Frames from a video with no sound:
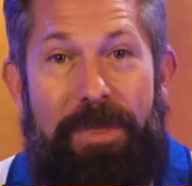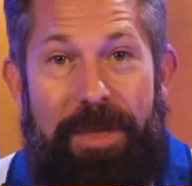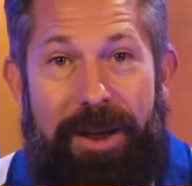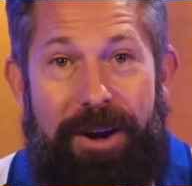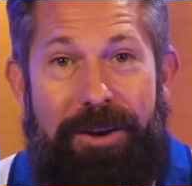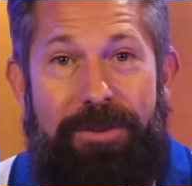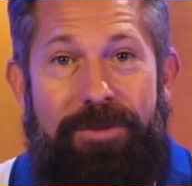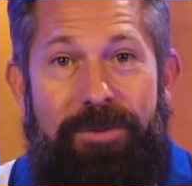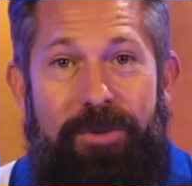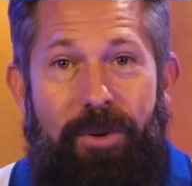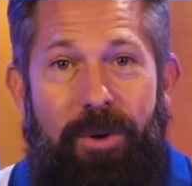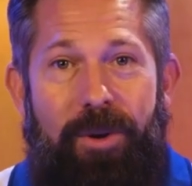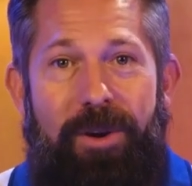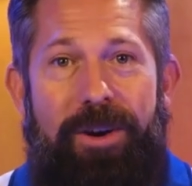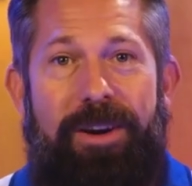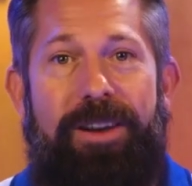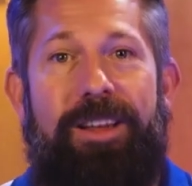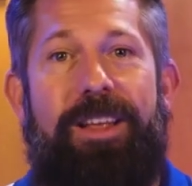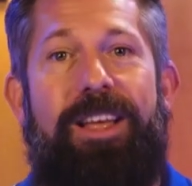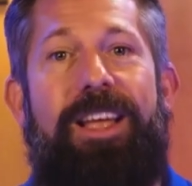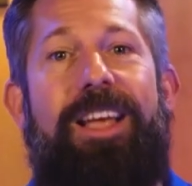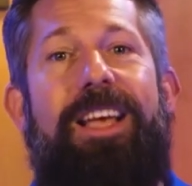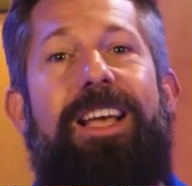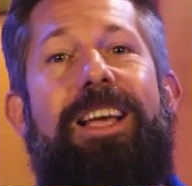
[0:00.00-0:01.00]

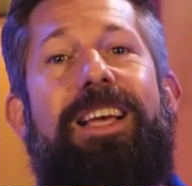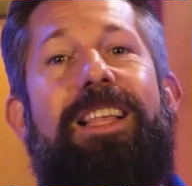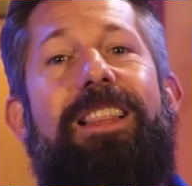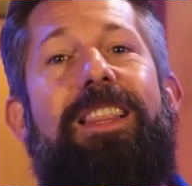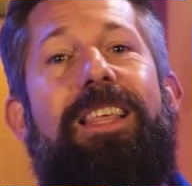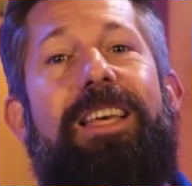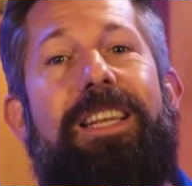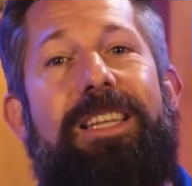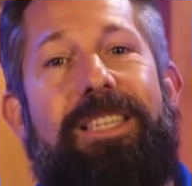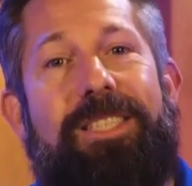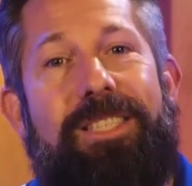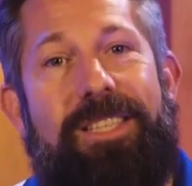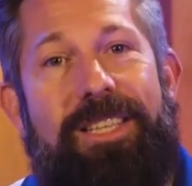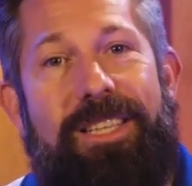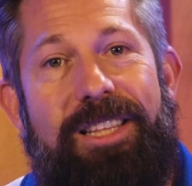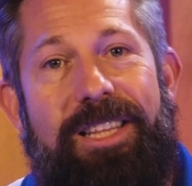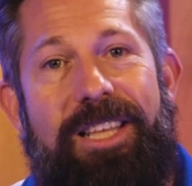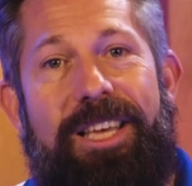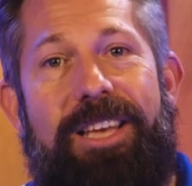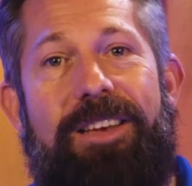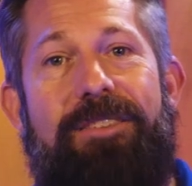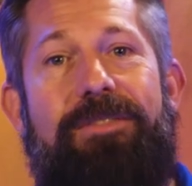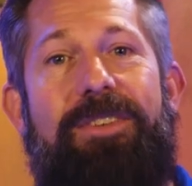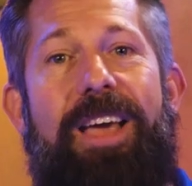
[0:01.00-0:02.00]
Therefore, let us
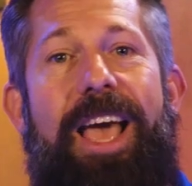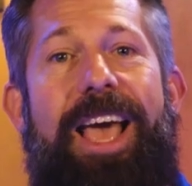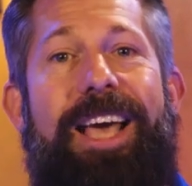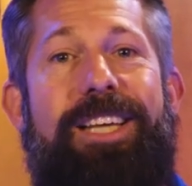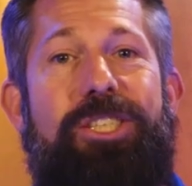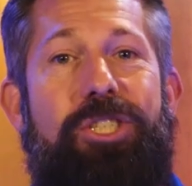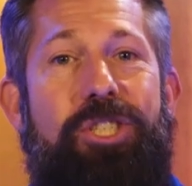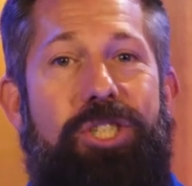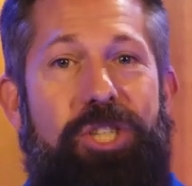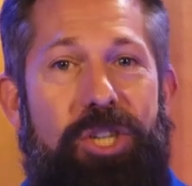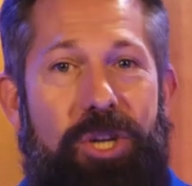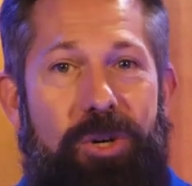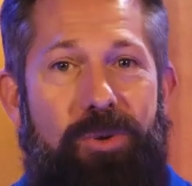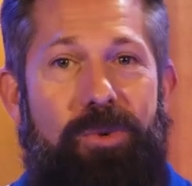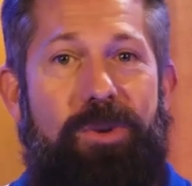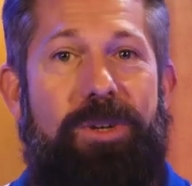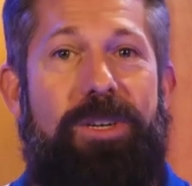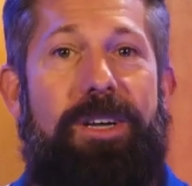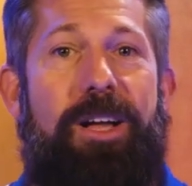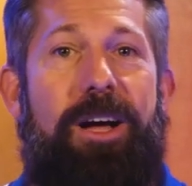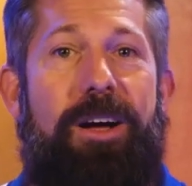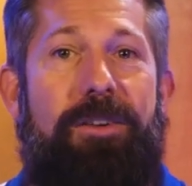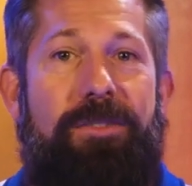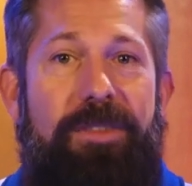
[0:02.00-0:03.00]
live as
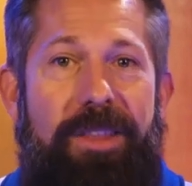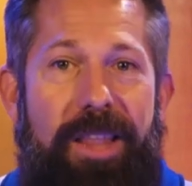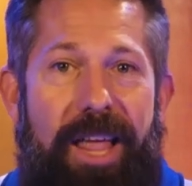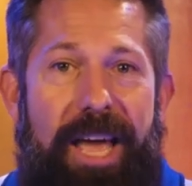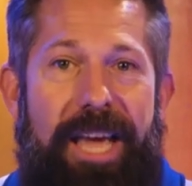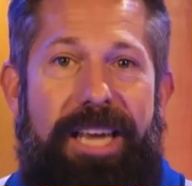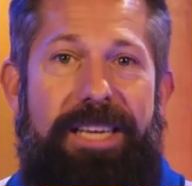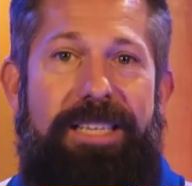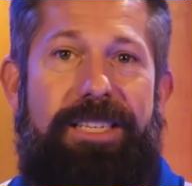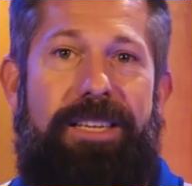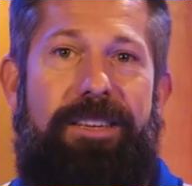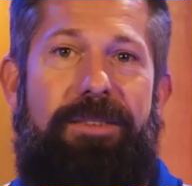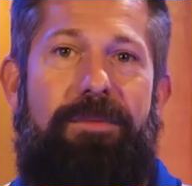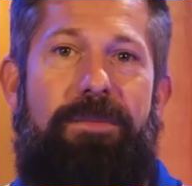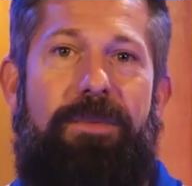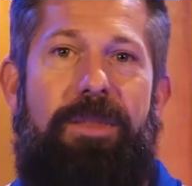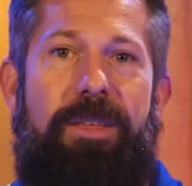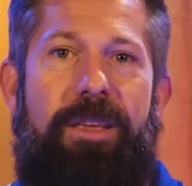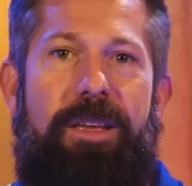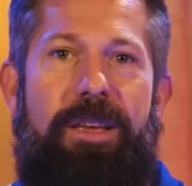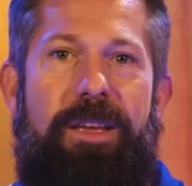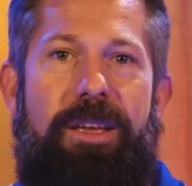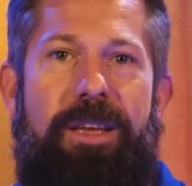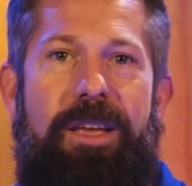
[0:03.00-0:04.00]
children of light.
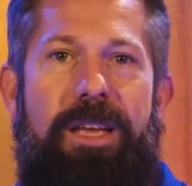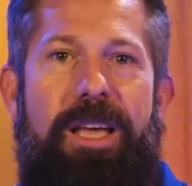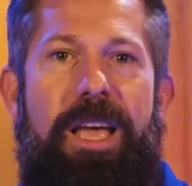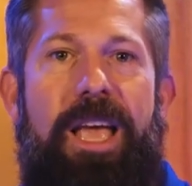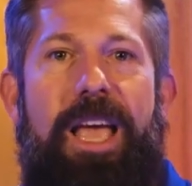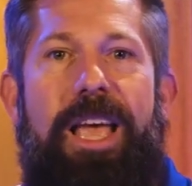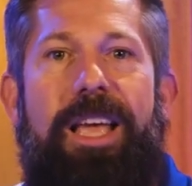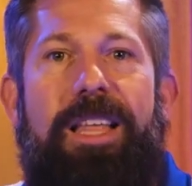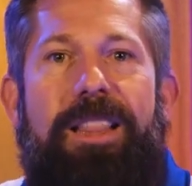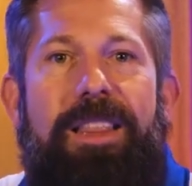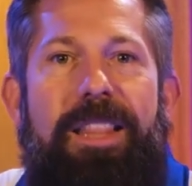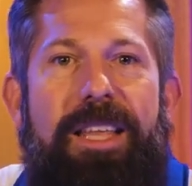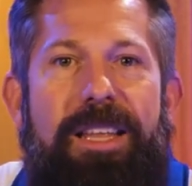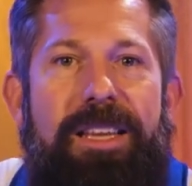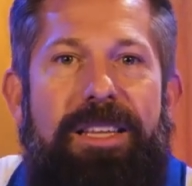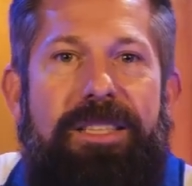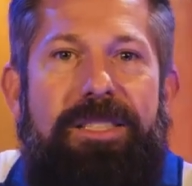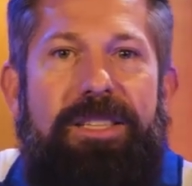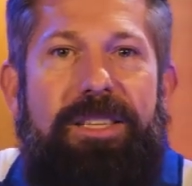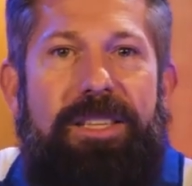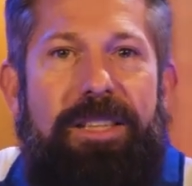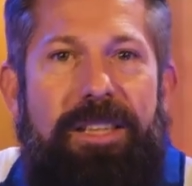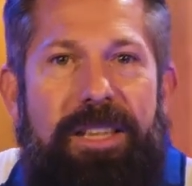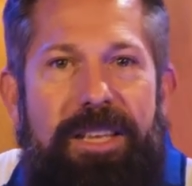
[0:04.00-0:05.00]
Let
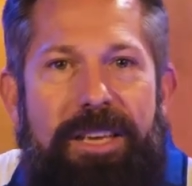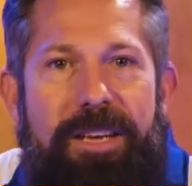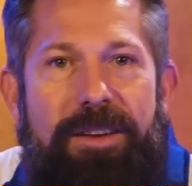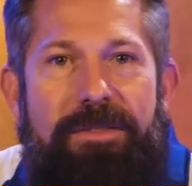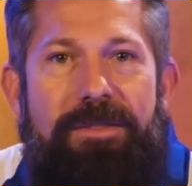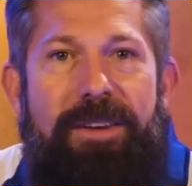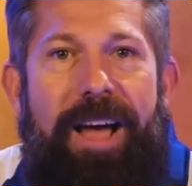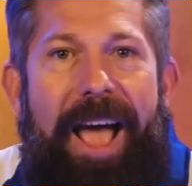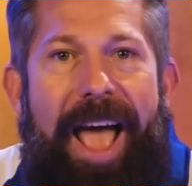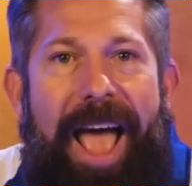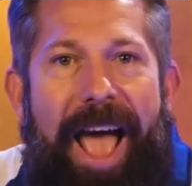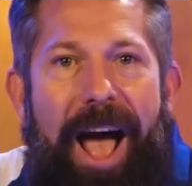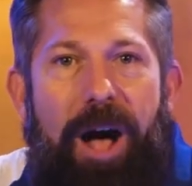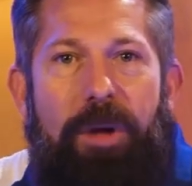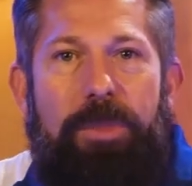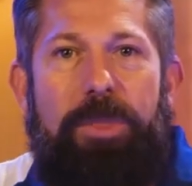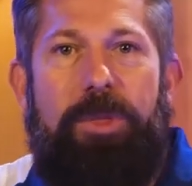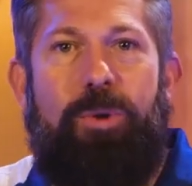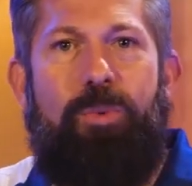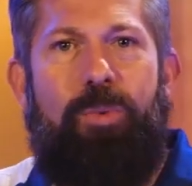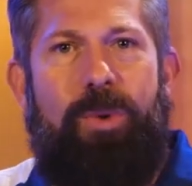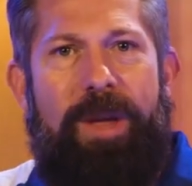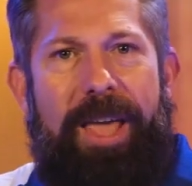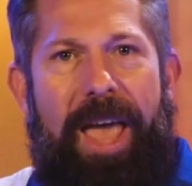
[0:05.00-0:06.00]
us live
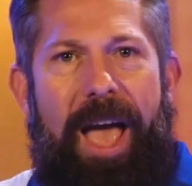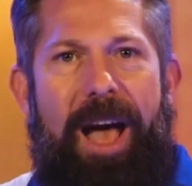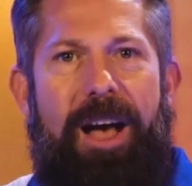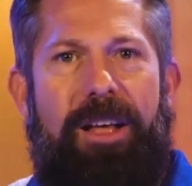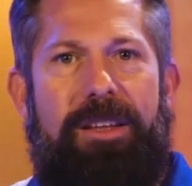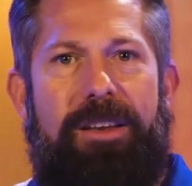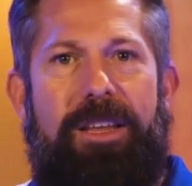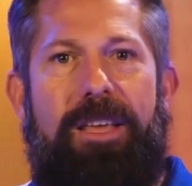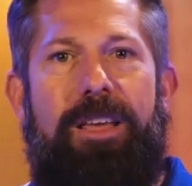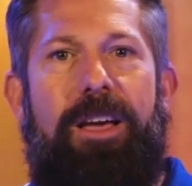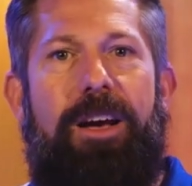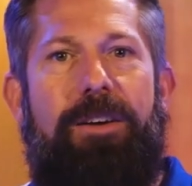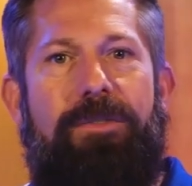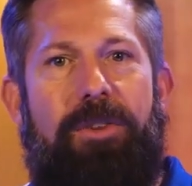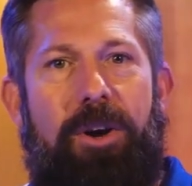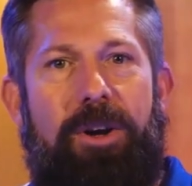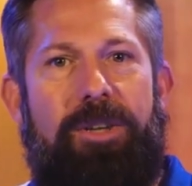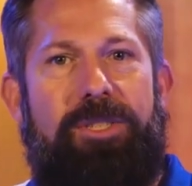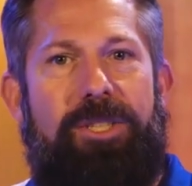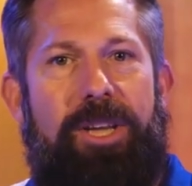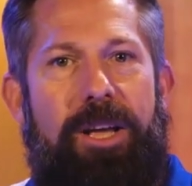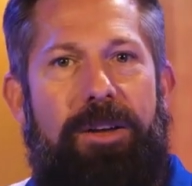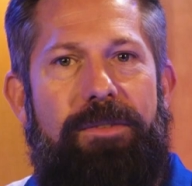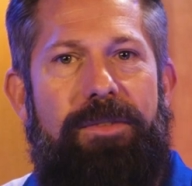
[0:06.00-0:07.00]
out the reality of
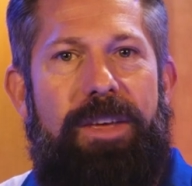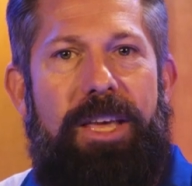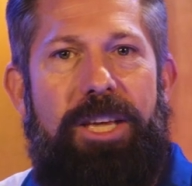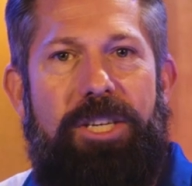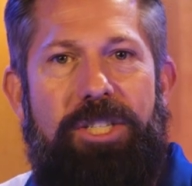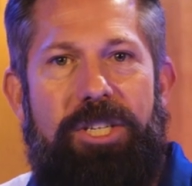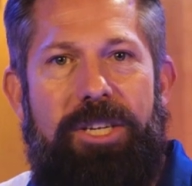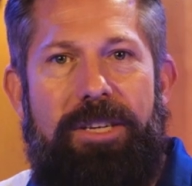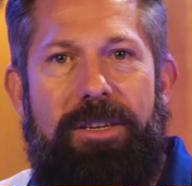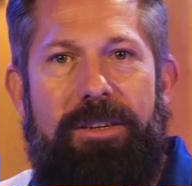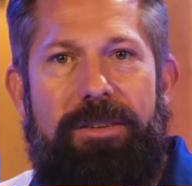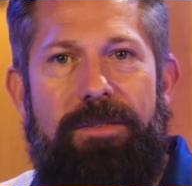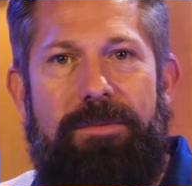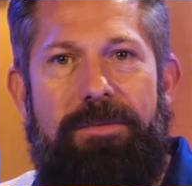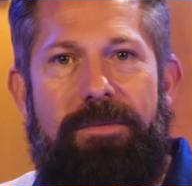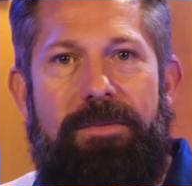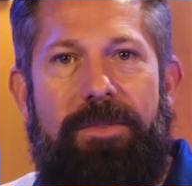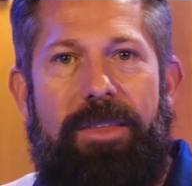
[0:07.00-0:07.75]
our salvation.